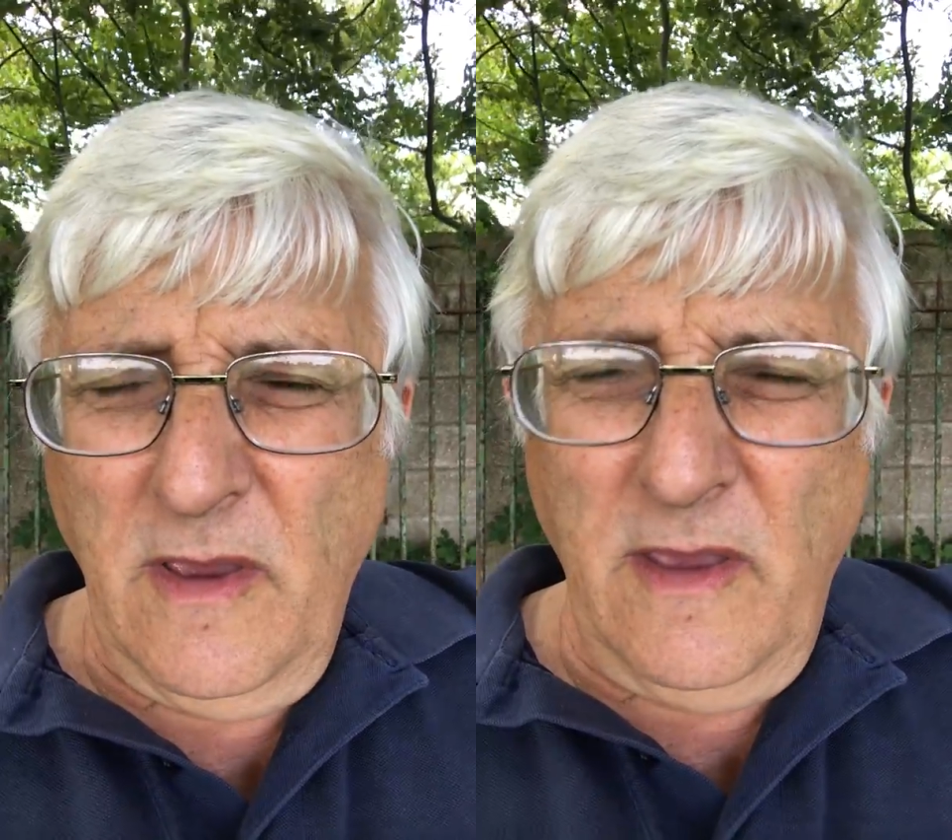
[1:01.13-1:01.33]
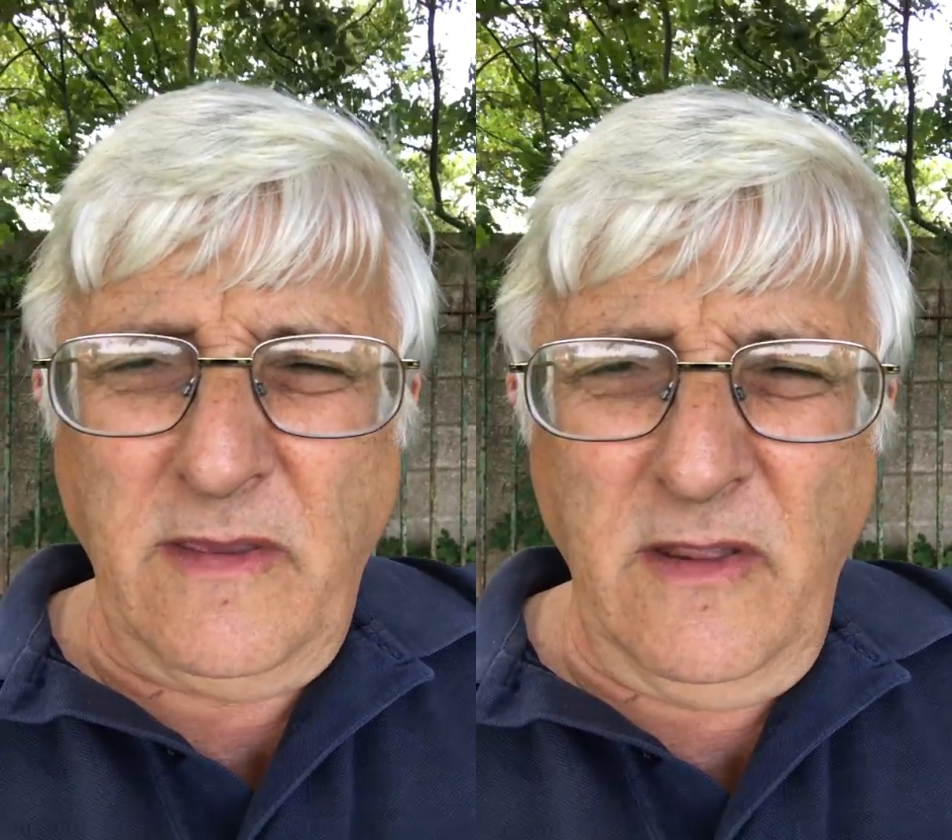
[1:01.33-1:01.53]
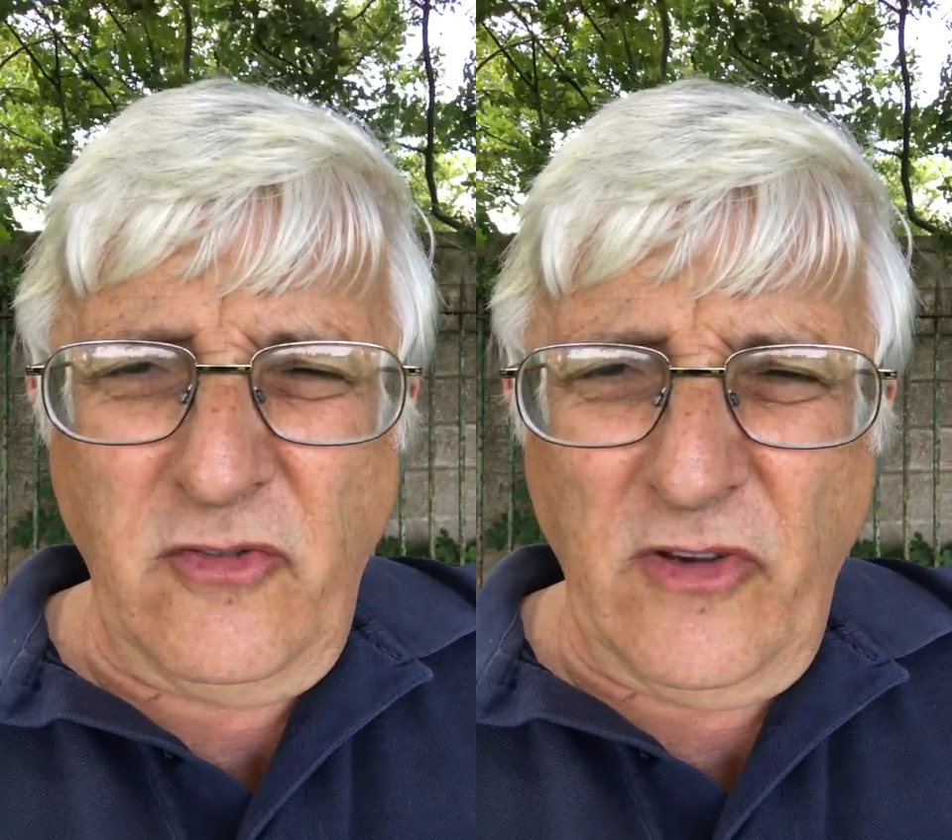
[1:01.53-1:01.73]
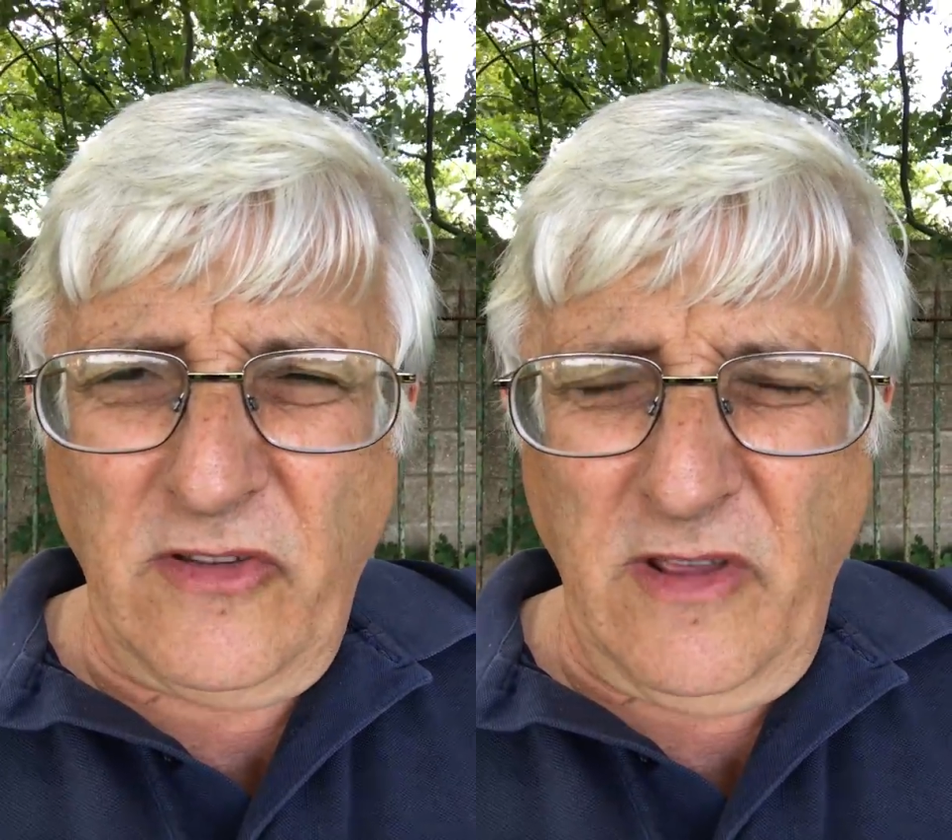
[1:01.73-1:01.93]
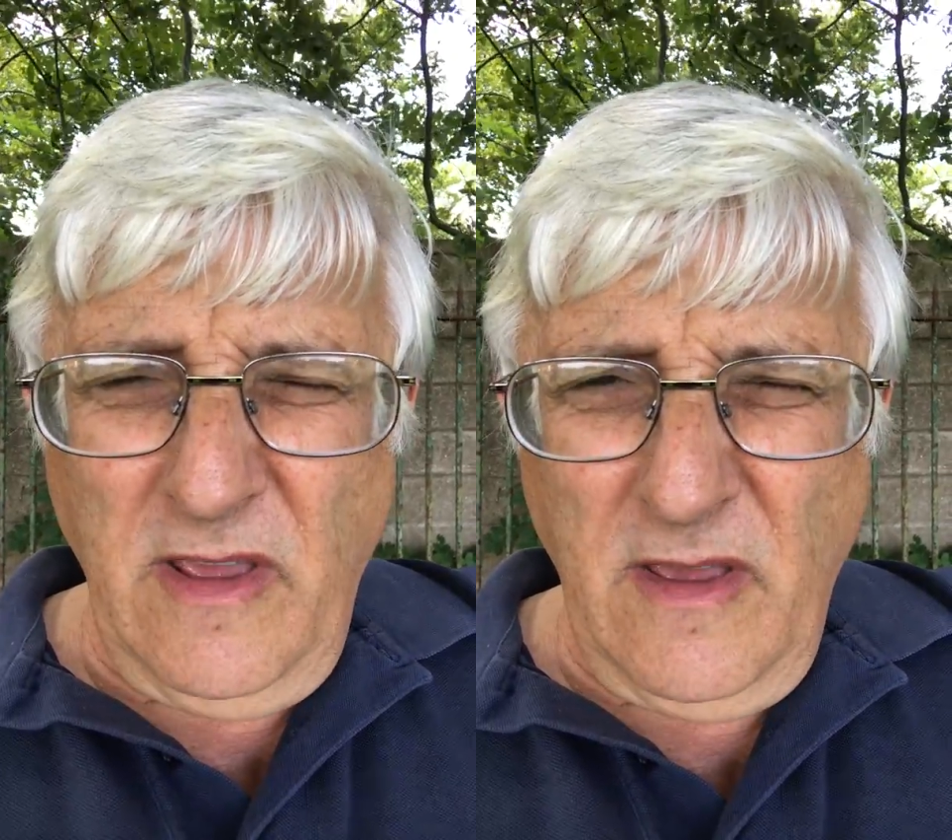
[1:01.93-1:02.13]
it's
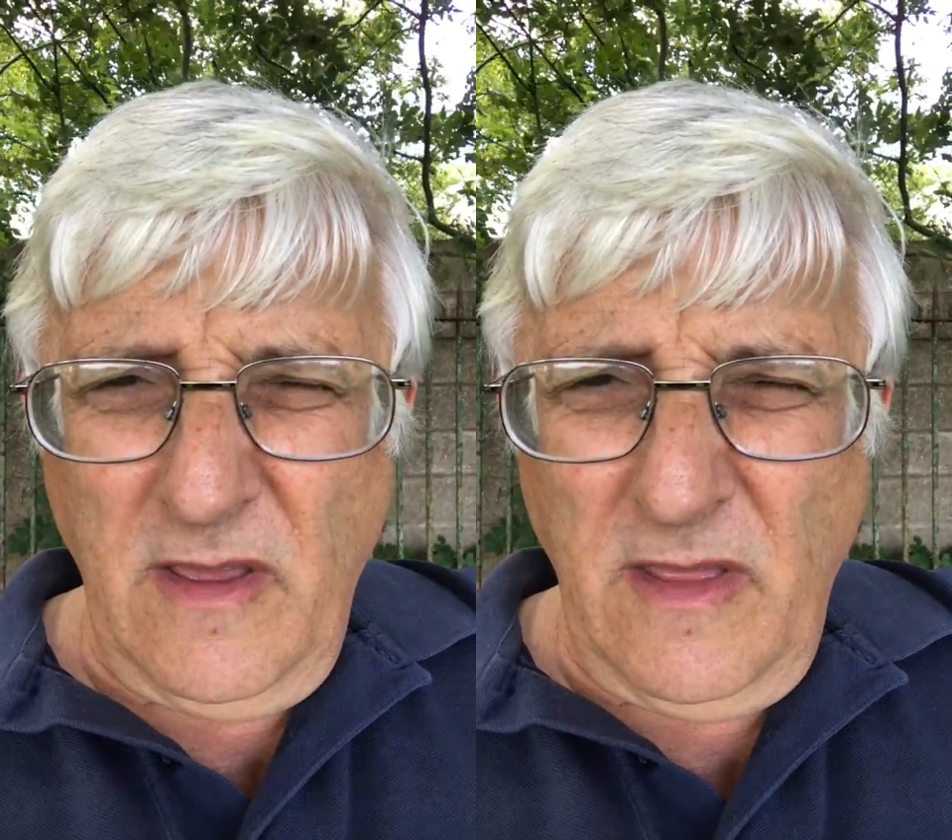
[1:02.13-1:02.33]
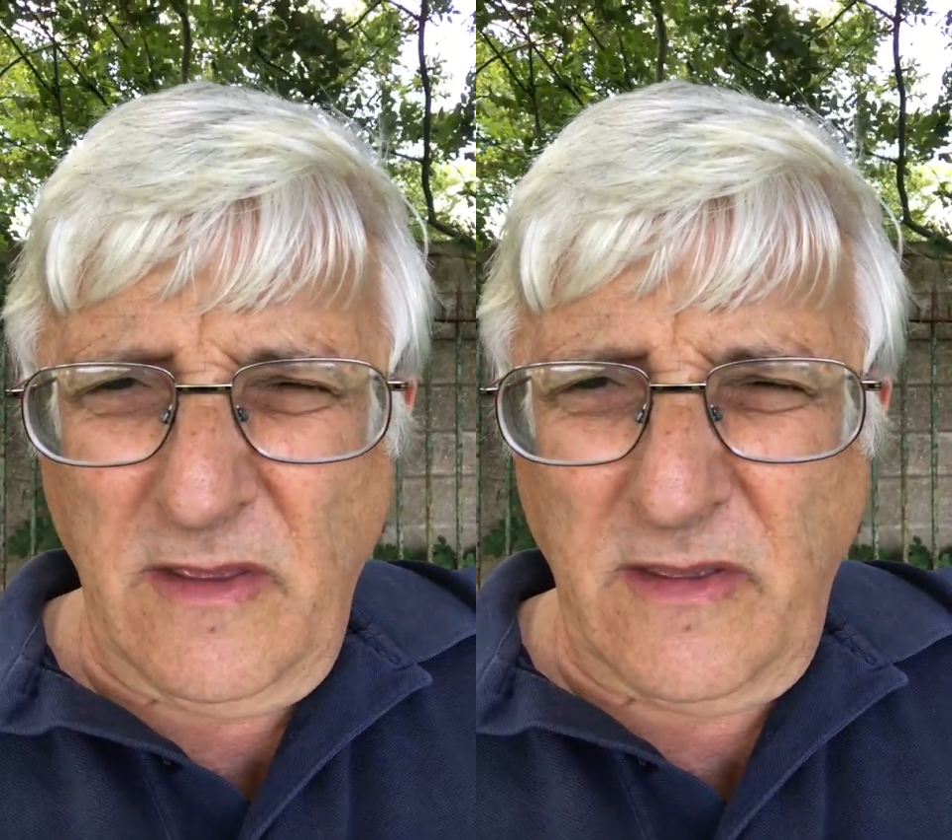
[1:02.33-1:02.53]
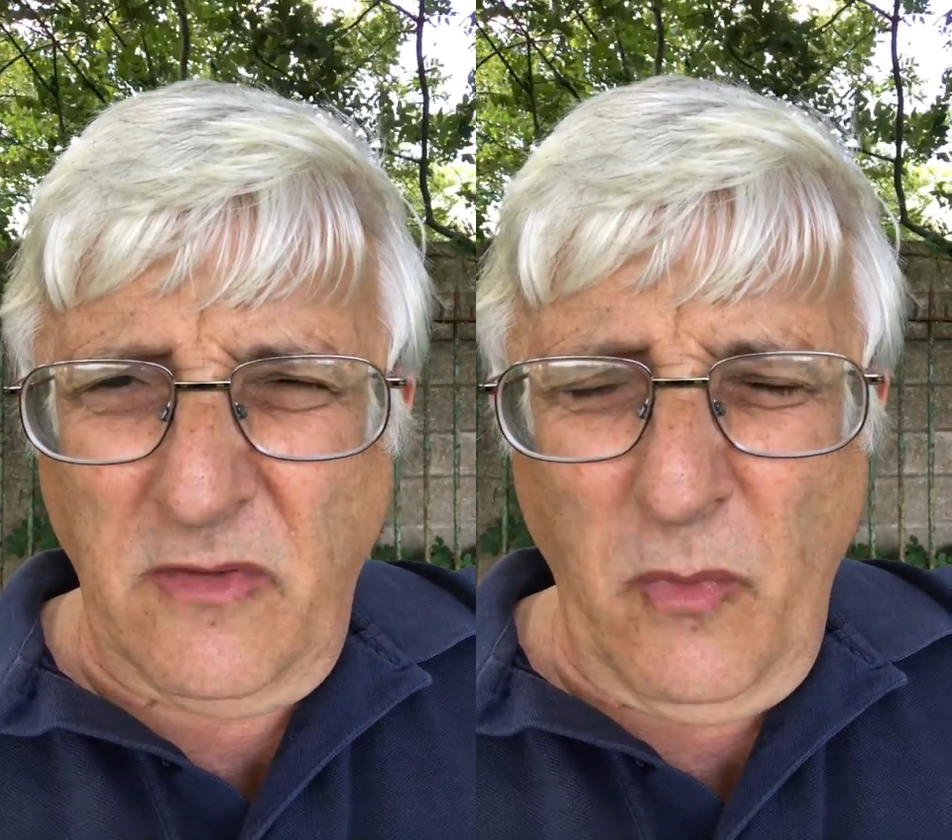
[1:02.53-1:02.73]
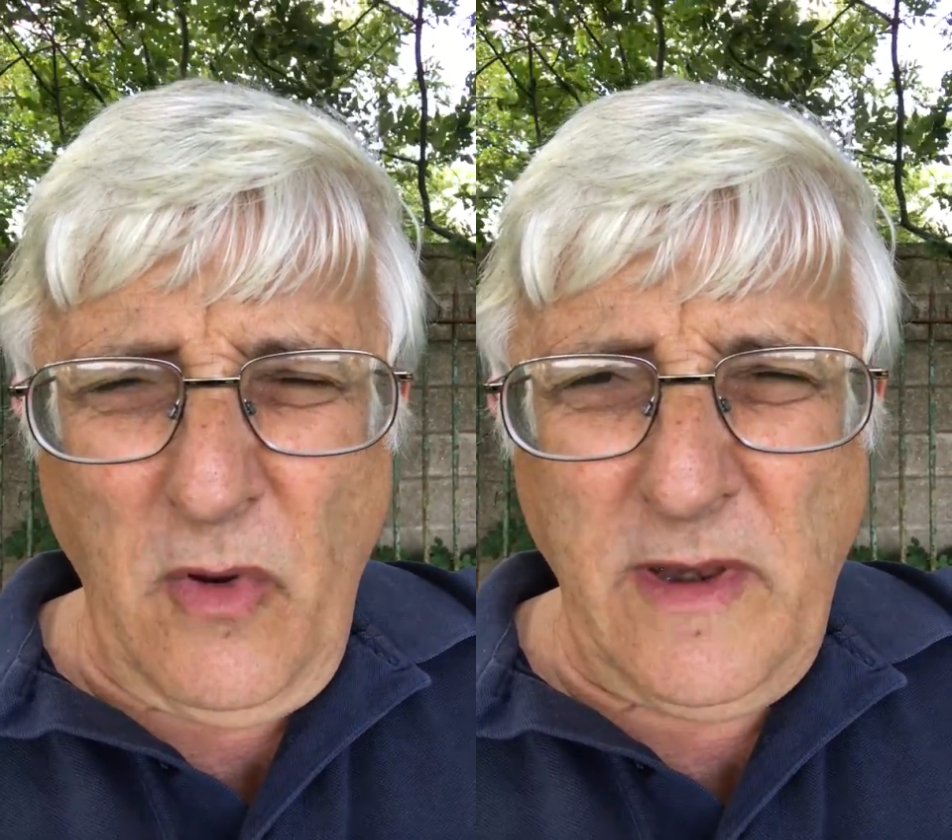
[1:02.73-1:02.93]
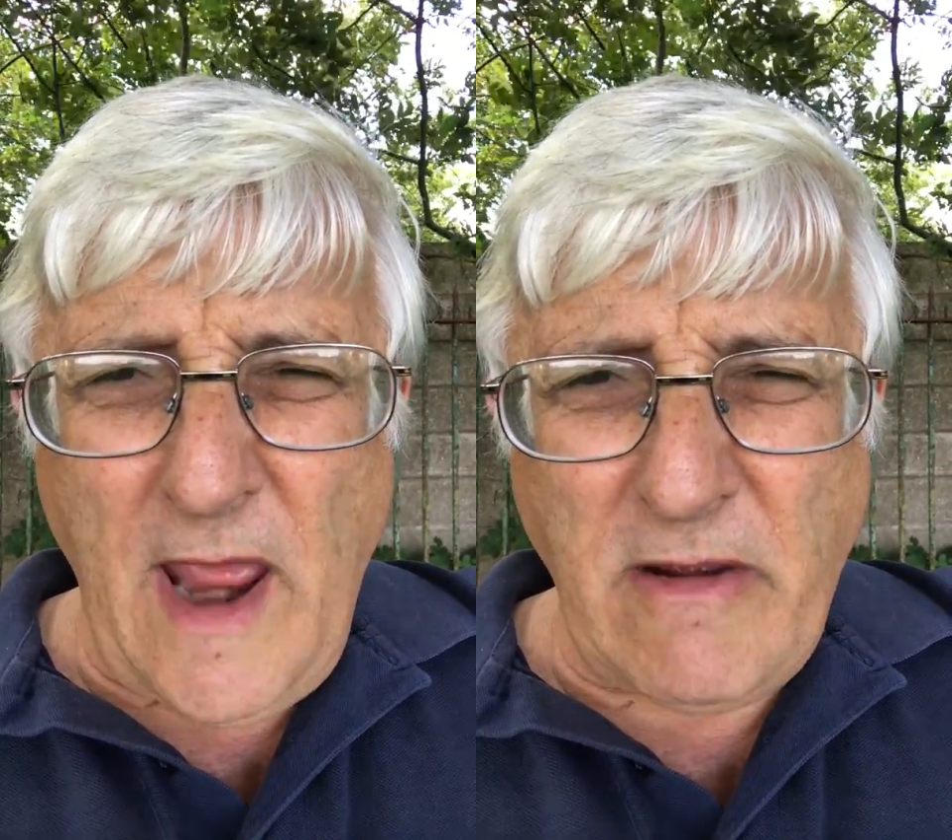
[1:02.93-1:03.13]
interesting that this
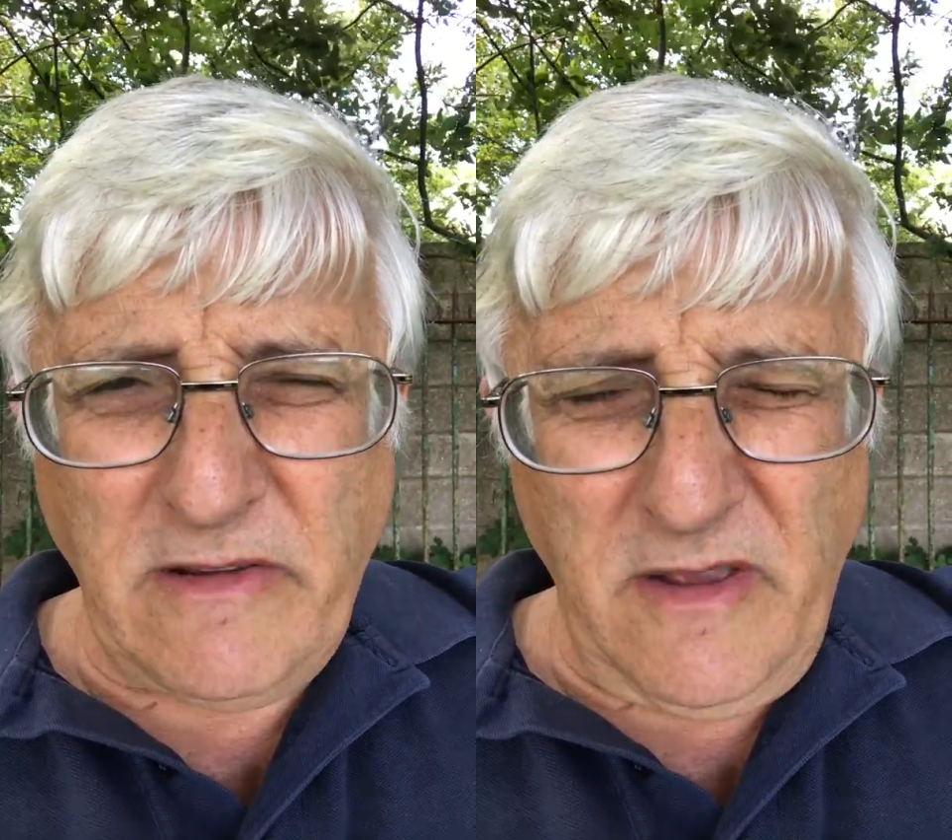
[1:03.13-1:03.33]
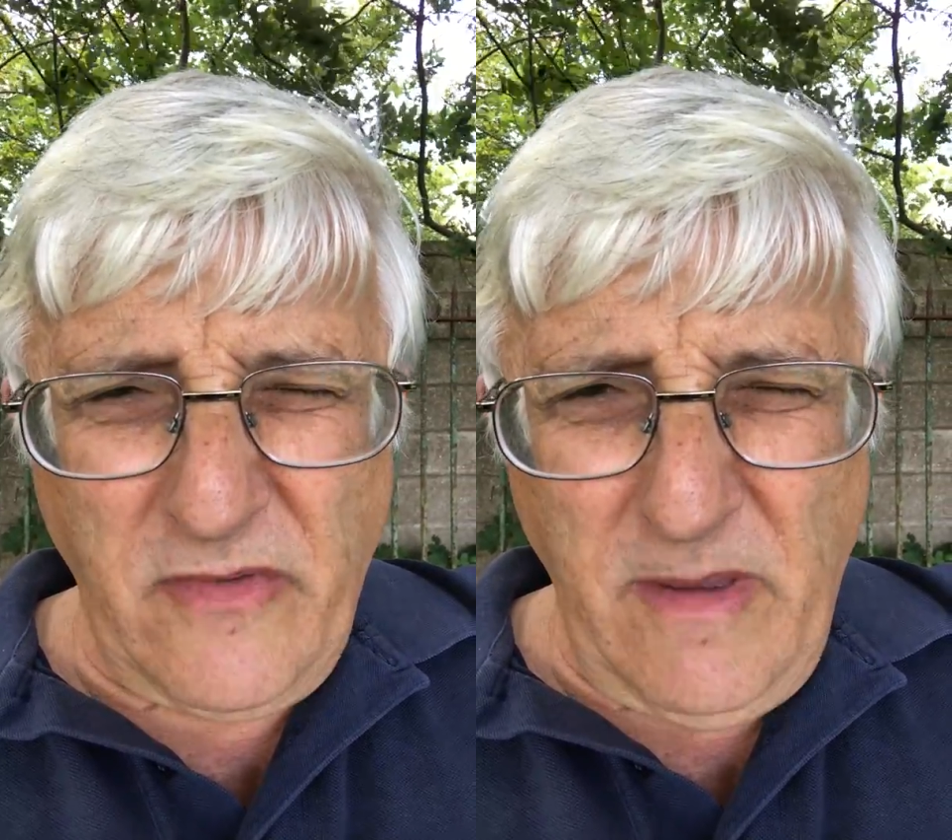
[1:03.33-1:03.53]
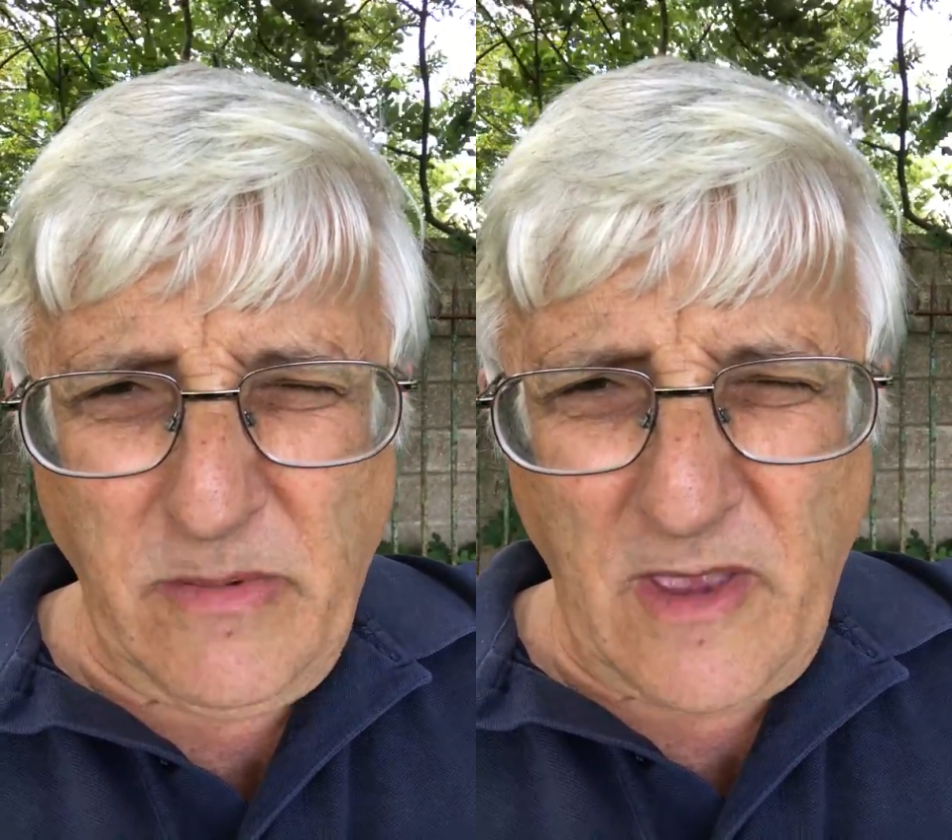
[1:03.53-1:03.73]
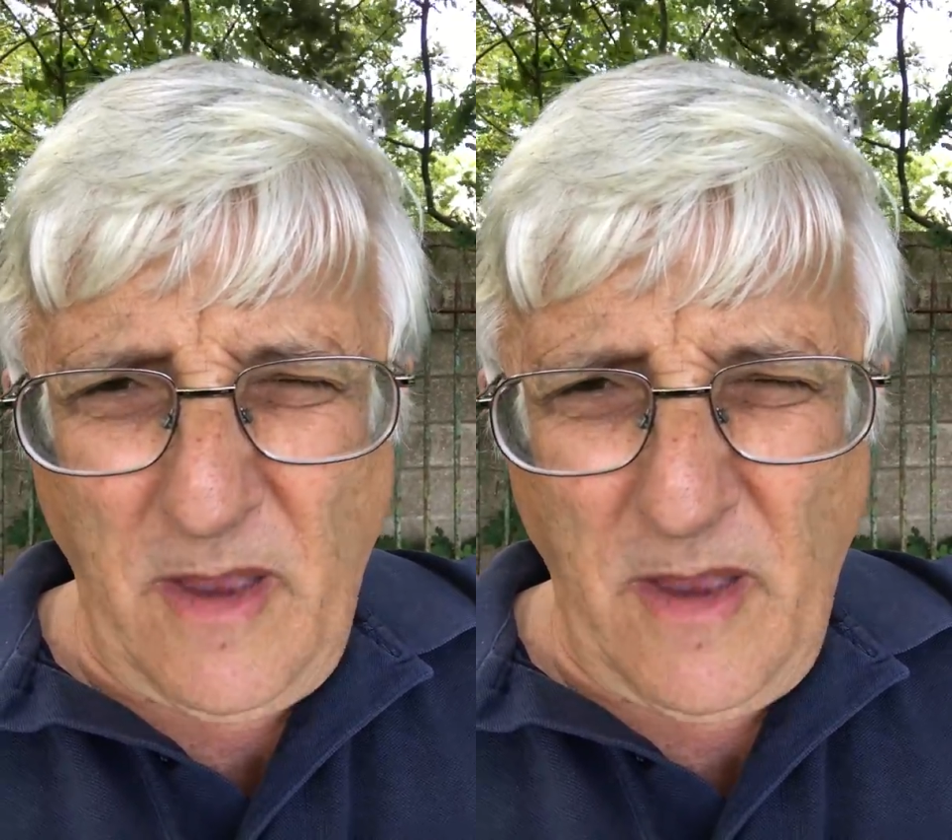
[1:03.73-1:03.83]
word narrative keeps